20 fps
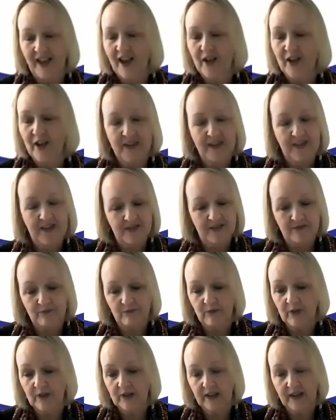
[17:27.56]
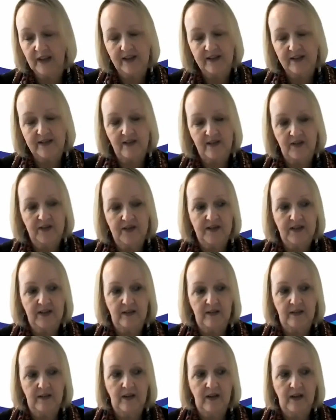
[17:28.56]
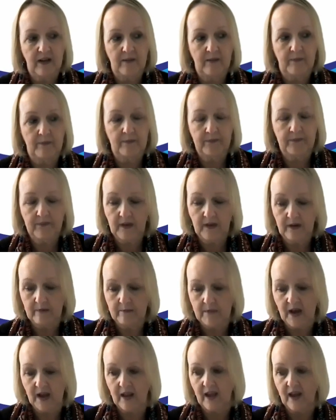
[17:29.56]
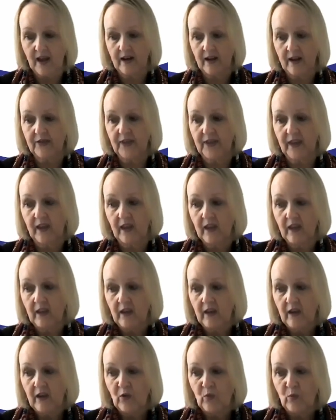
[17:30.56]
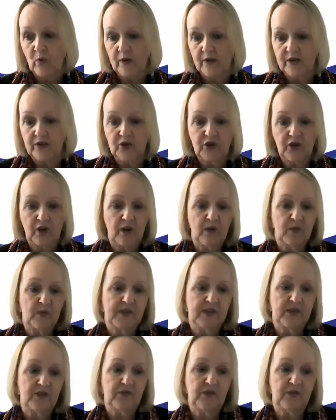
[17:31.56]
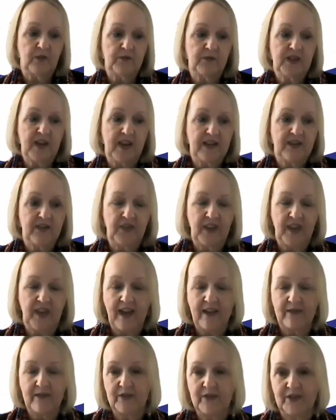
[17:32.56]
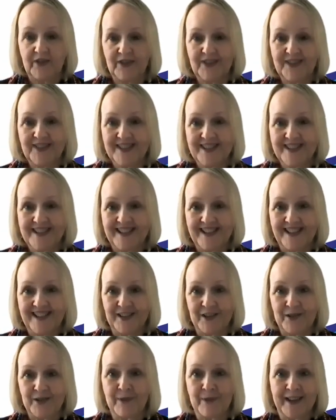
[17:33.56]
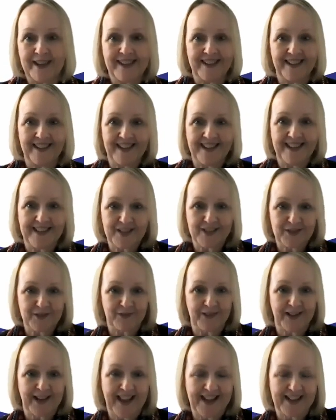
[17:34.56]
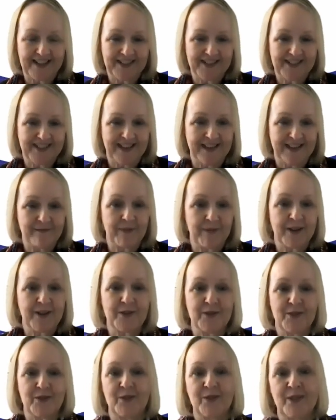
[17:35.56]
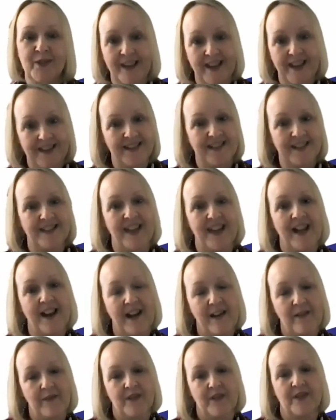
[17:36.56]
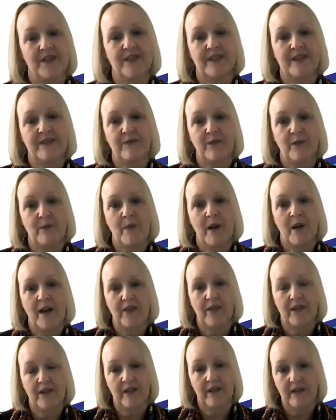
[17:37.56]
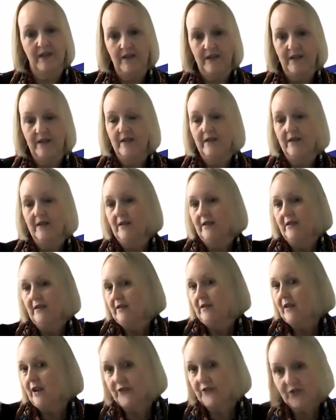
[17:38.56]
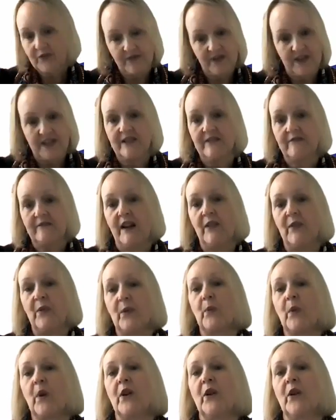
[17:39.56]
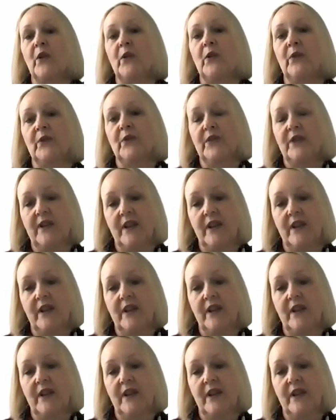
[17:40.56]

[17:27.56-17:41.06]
I think it's really exciting, Mel, and I think what it shows is you've taken the evidence and you're making it into reality, because you collected that evidence from other countries around the world,